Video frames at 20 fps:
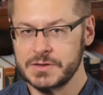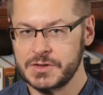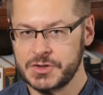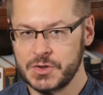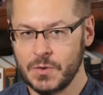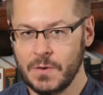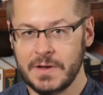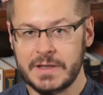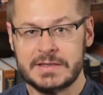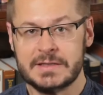
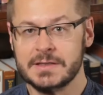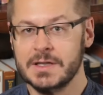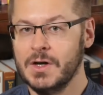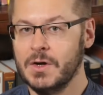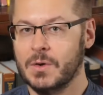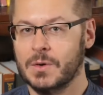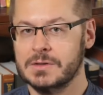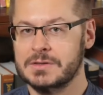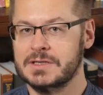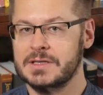choice,
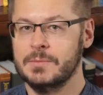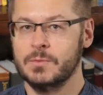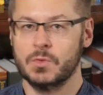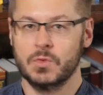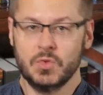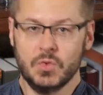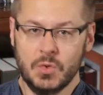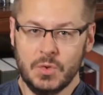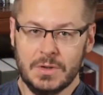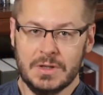or some
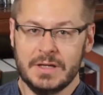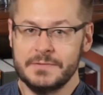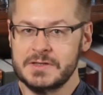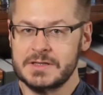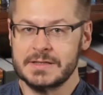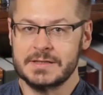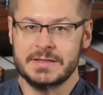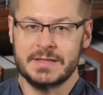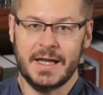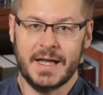rule of
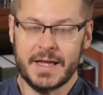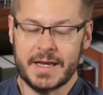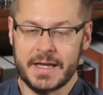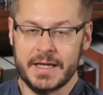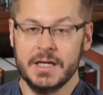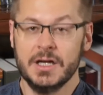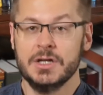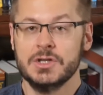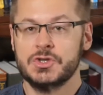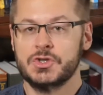society
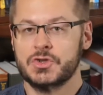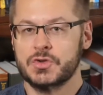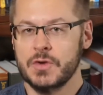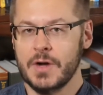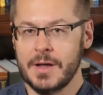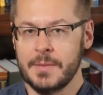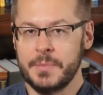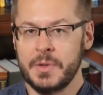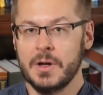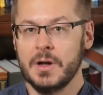
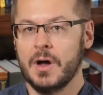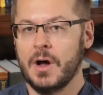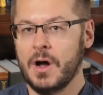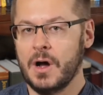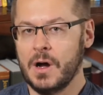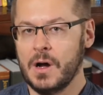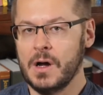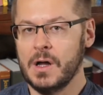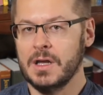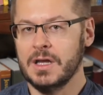trump
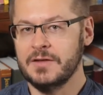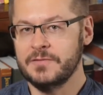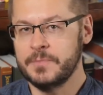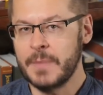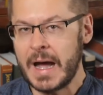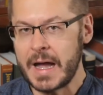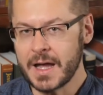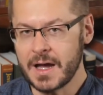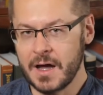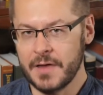all of
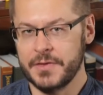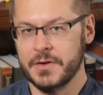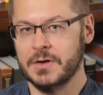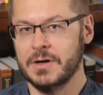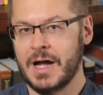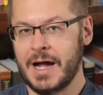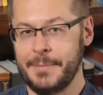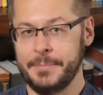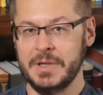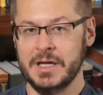my other
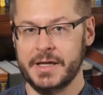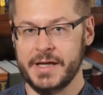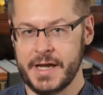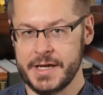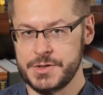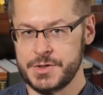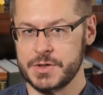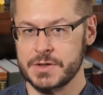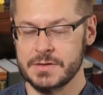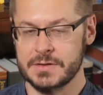
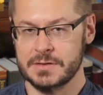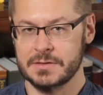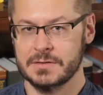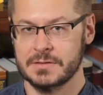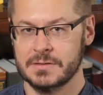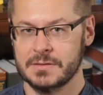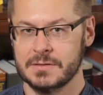obligations?